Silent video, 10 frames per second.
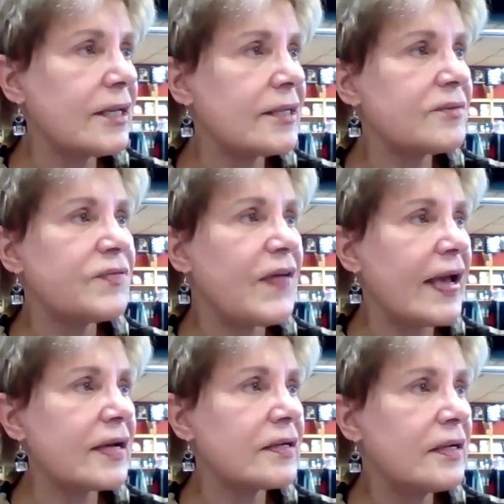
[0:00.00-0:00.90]
And in
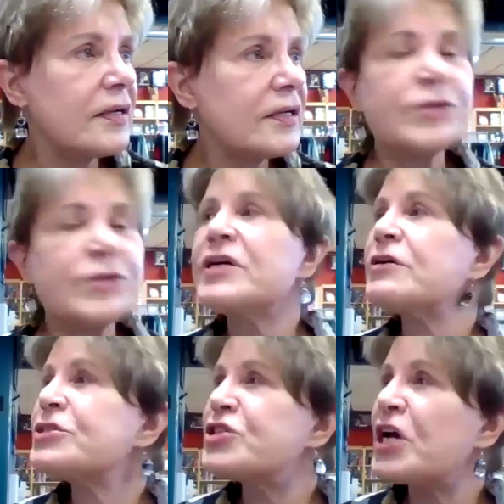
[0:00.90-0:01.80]
fact, you were
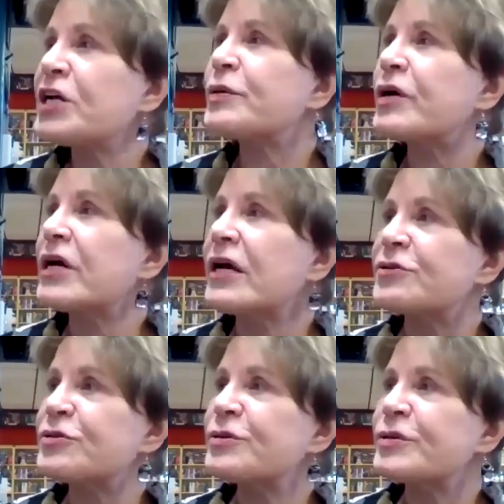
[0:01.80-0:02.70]
here in January,
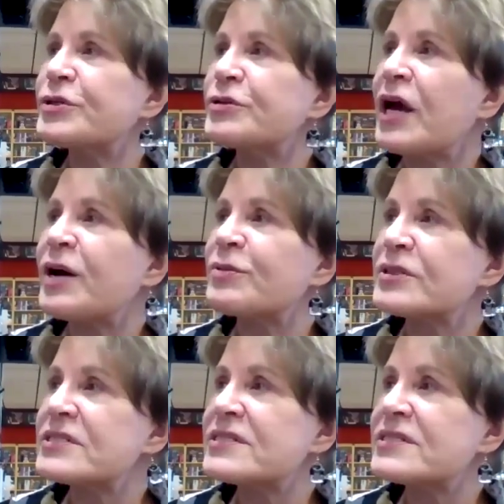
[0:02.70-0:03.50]
Andrew, were you not, with the